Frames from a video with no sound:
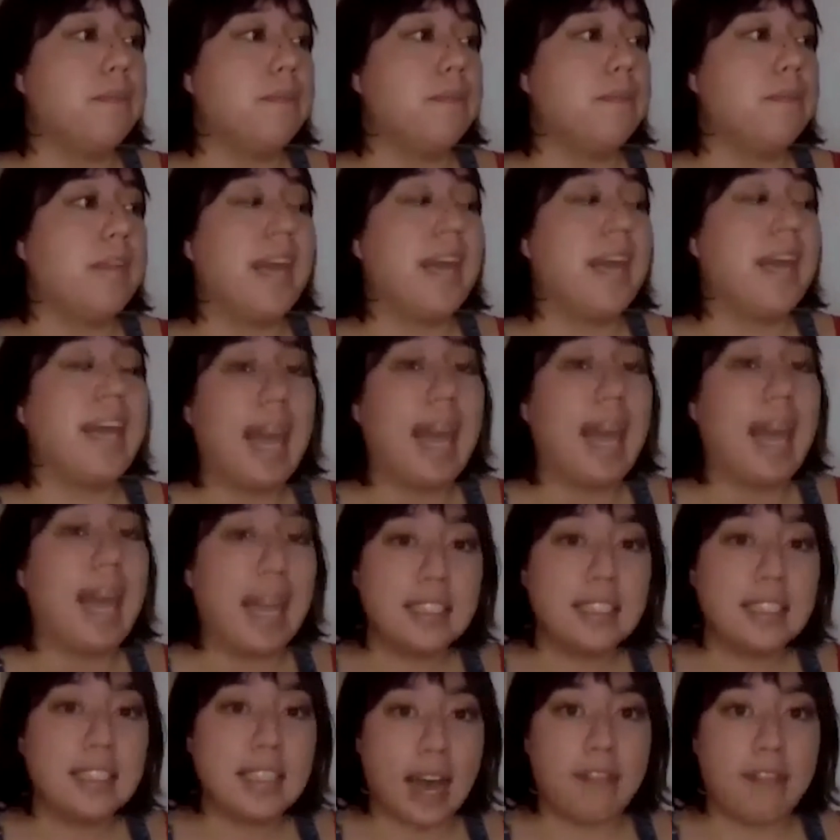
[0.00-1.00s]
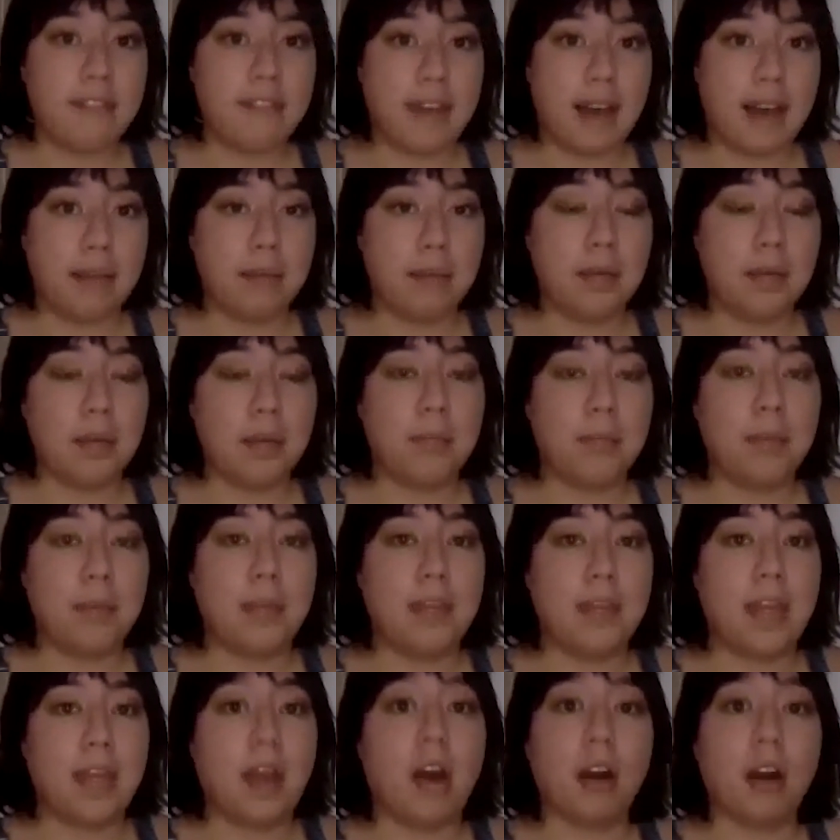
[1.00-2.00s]
they can dye fabric,
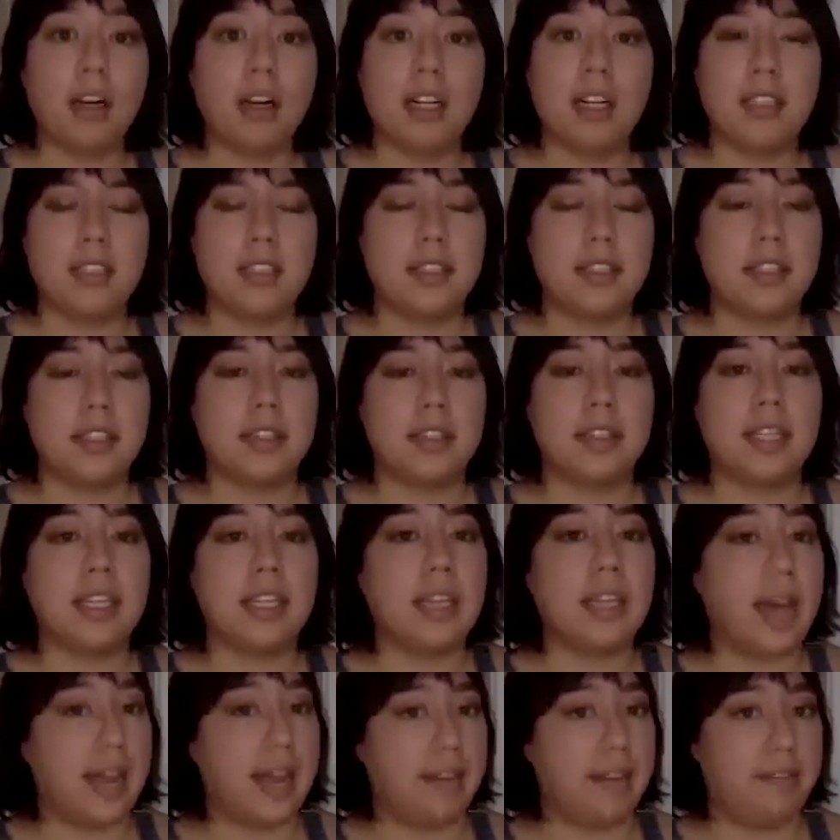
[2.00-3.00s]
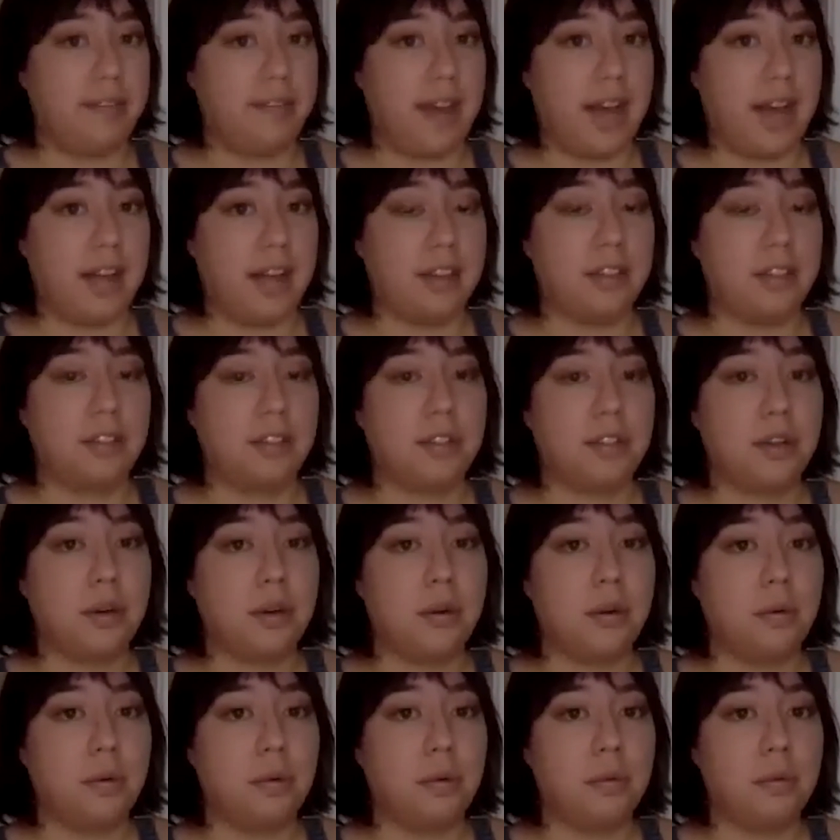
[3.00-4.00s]
but they aren't necessarily light fast.
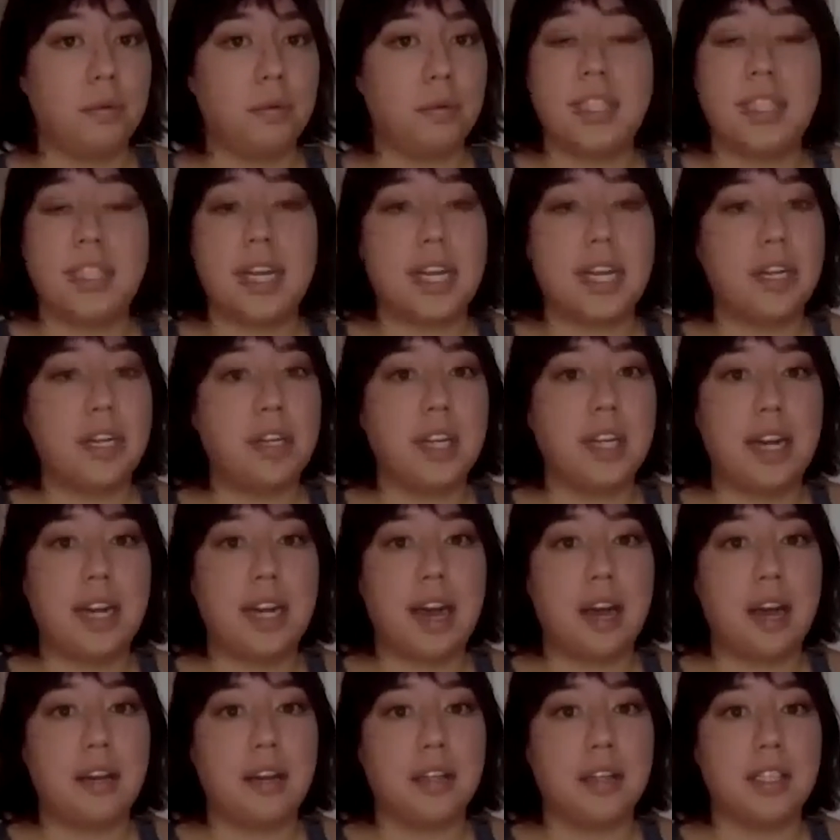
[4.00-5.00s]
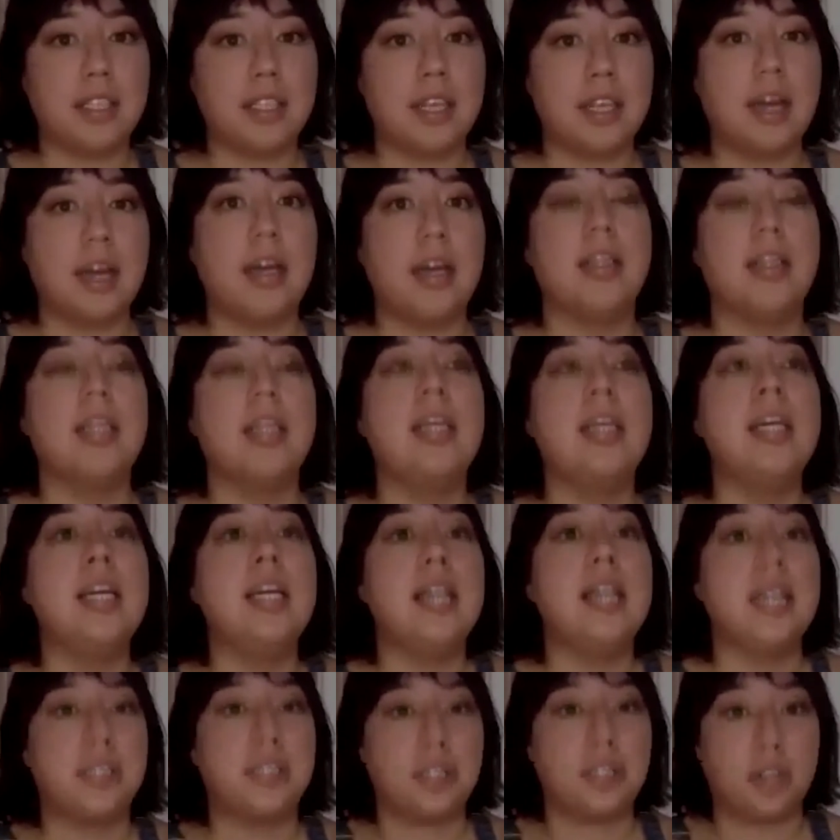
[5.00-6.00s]
So the second you get it out in the sun,
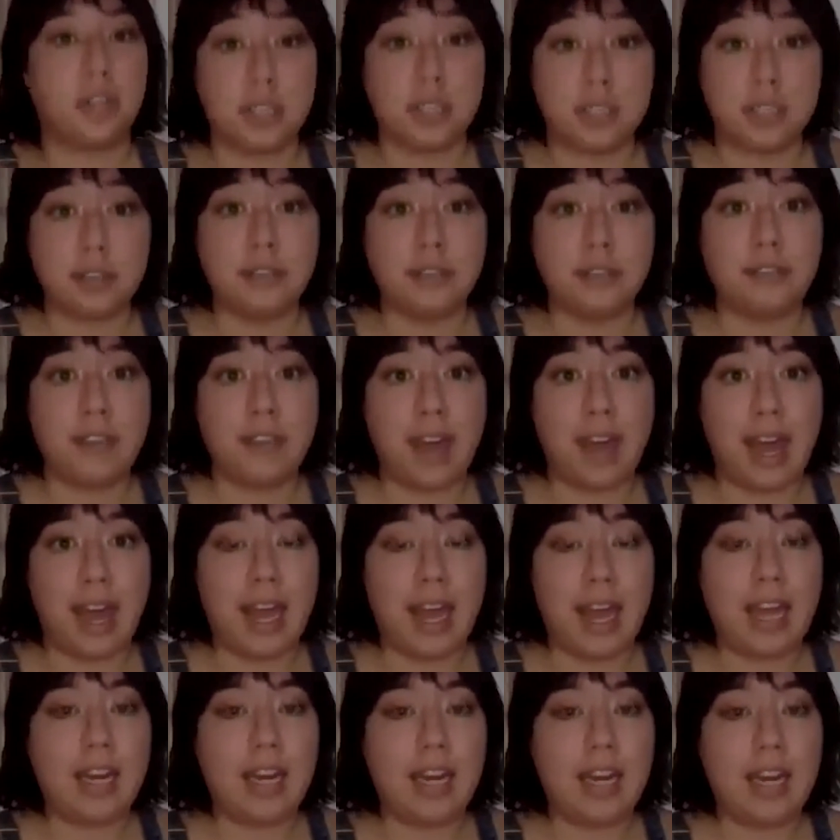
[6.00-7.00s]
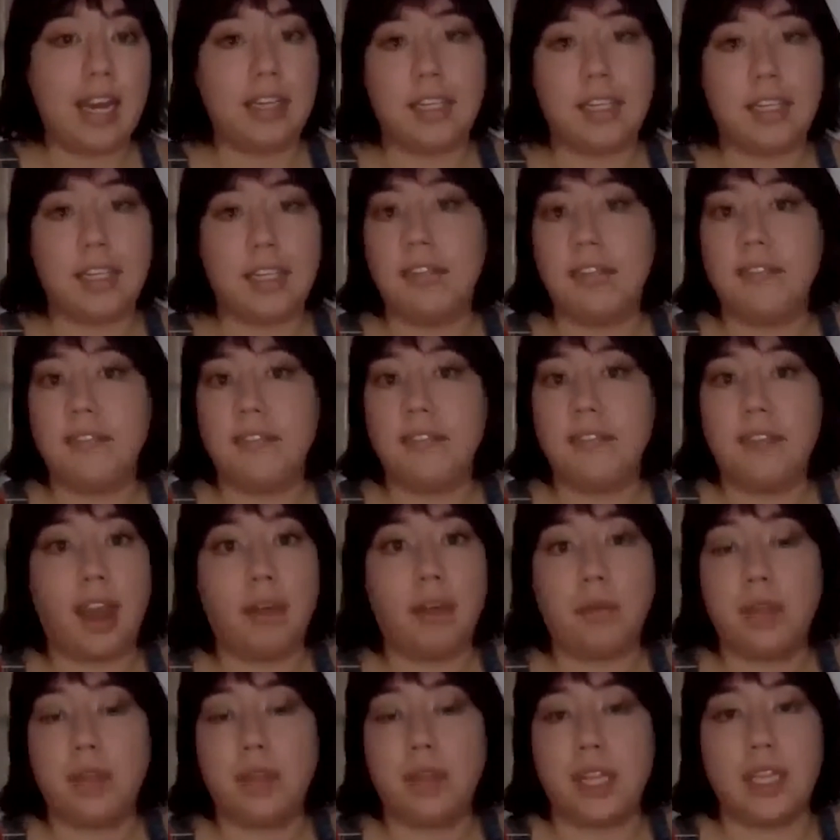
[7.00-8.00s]
it starts to fade and can
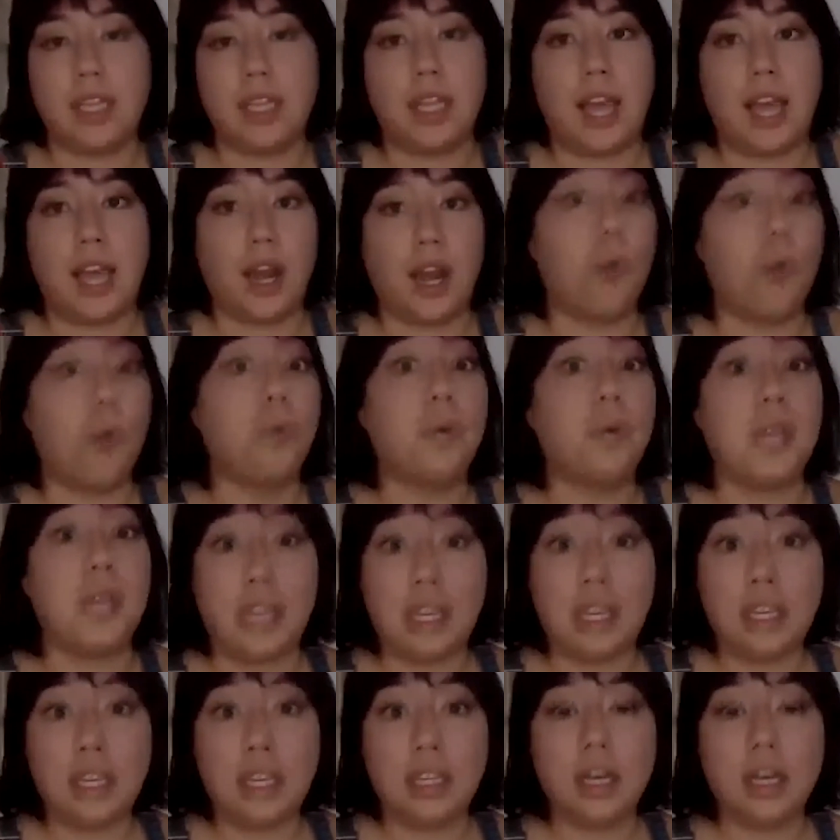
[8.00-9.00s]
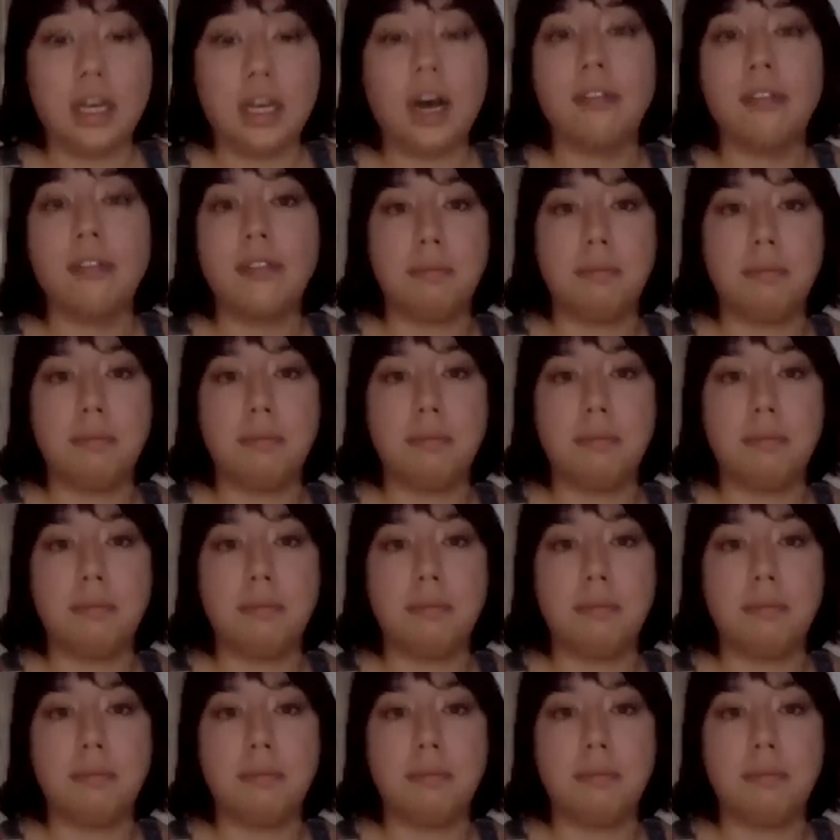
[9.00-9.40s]
fade within like a week of